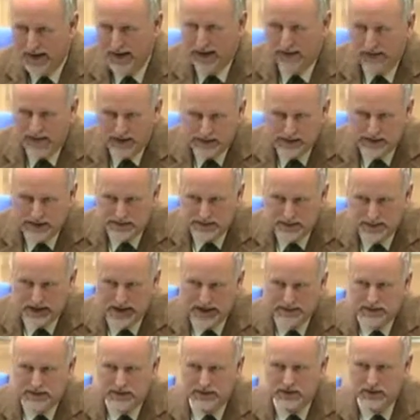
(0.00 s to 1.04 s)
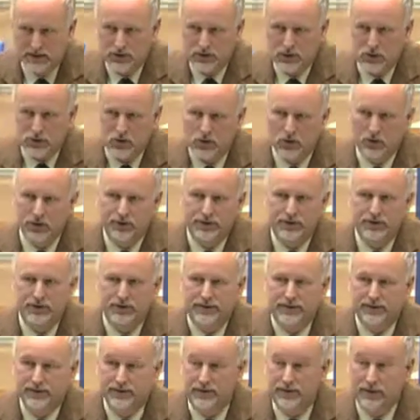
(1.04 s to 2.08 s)
And this is based on the so-called
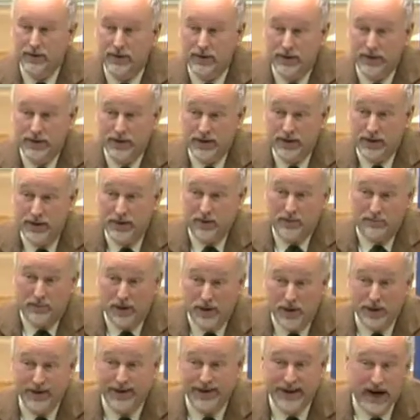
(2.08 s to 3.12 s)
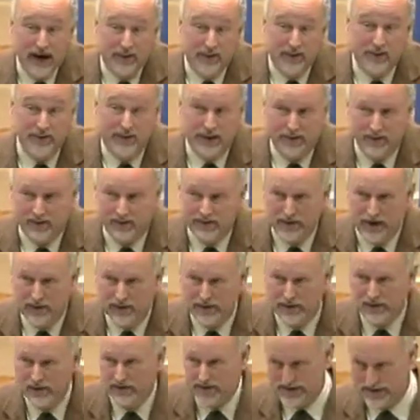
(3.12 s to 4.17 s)
theory or paradigm of
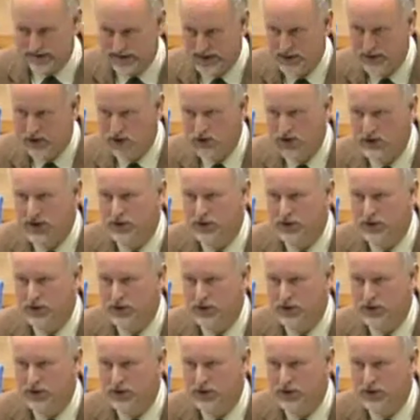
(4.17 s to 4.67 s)
demographic transition.